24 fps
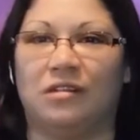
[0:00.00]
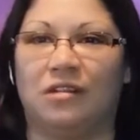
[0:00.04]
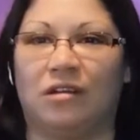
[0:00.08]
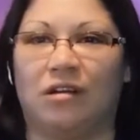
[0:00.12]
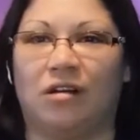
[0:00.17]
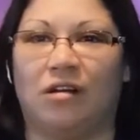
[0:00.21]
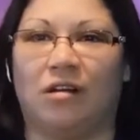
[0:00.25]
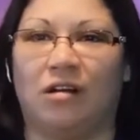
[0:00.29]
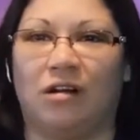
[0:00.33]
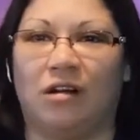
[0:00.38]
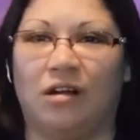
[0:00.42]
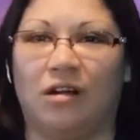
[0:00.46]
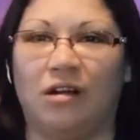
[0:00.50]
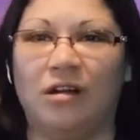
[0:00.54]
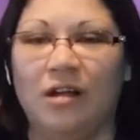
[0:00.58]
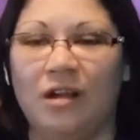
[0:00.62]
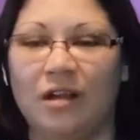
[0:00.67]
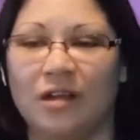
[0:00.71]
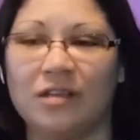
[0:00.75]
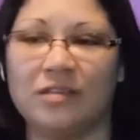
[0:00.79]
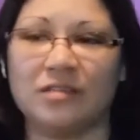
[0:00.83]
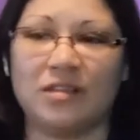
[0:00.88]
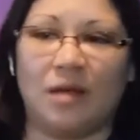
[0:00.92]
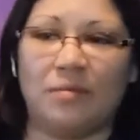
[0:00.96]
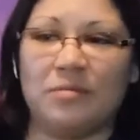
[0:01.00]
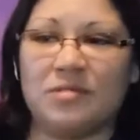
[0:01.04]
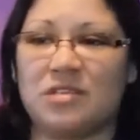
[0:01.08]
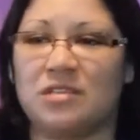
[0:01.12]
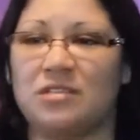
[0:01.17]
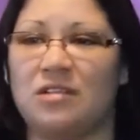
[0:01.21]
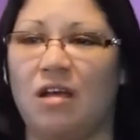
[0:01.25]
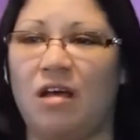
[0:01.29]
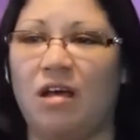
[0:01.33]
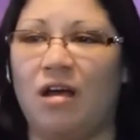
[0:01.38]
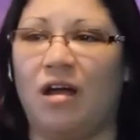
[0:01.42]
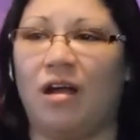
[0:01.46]
in the car. Because I'm a
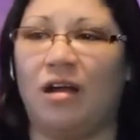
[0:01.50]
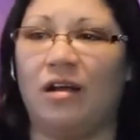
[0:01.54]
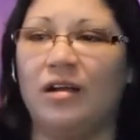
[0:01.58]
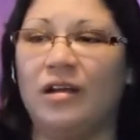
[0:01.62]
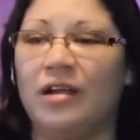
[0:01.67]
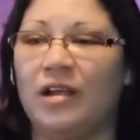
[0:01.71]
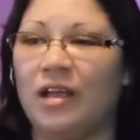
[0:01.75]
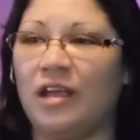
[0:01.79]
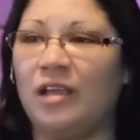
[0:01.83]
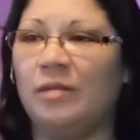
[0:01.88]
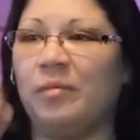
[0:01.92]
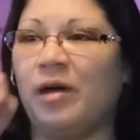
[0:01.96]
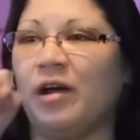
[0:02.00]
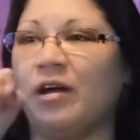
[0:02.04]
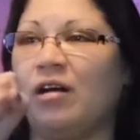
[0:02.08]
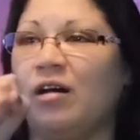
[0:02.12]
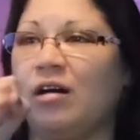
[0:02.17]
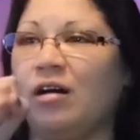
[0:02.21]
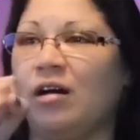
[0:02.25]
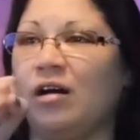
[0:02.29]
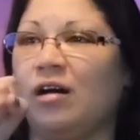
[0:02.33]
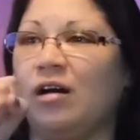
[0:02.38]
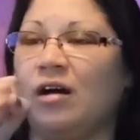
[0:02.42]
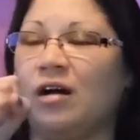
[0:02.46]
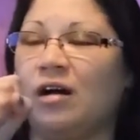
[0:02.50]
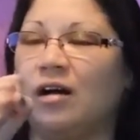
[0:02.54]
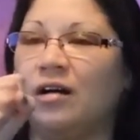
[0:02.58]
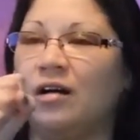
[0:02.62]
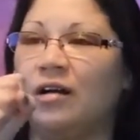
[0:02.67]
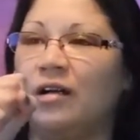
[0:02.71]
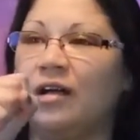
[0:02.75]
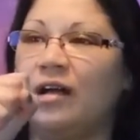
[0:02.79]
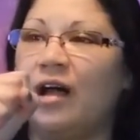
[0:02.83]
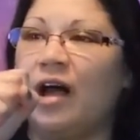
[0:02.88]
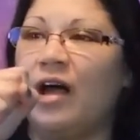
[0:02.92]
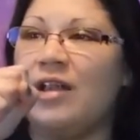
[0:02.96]
star in my car.
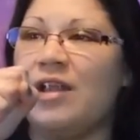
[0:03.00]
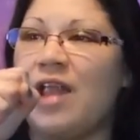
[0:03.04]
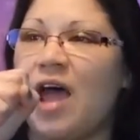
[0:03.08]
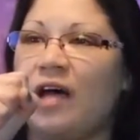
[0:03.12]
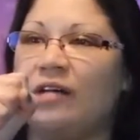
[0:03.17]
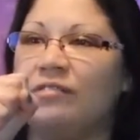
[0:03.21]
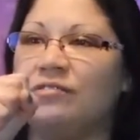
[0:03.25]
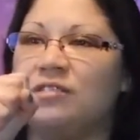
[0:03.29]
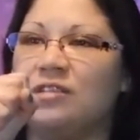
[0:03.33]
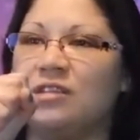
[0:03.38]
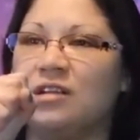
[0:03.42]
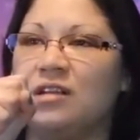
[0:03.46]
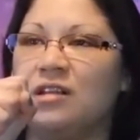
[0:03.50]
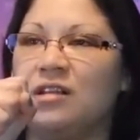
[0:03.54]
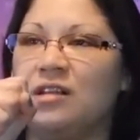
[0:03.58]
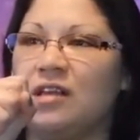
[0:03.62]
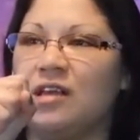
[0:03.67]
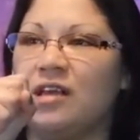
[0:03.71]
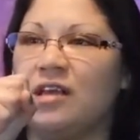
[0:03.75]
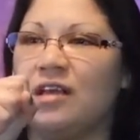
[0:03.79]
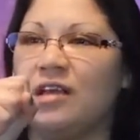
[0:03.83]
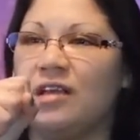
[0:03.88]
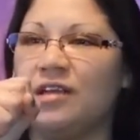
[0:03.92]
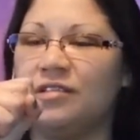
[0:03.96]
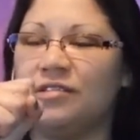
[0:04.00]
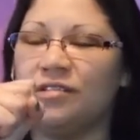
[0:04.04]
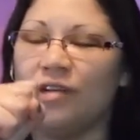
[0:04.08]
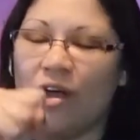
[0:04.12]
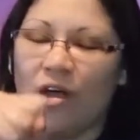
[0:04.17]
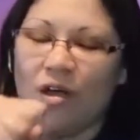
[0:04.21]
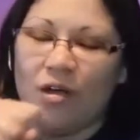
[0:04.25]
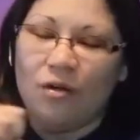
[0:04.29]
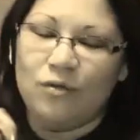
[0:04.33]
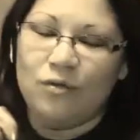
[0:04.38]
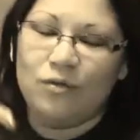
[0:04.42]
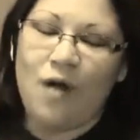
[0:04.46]
Announcing Liz.
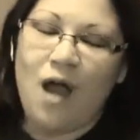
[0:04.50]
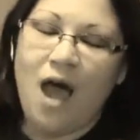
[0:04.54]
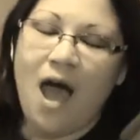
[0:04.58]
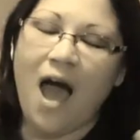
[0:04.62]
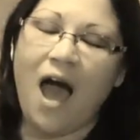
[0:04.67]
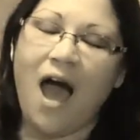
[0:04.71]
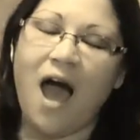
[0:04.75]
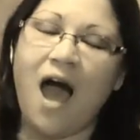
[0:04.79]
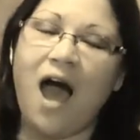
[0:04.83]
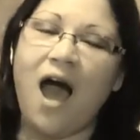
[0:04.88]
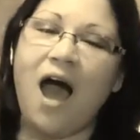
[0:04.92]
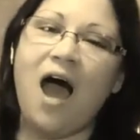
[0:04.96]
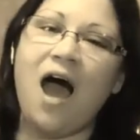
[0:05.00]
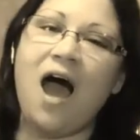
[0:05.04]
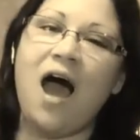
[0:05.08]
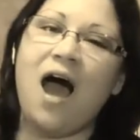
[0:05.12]
Ride!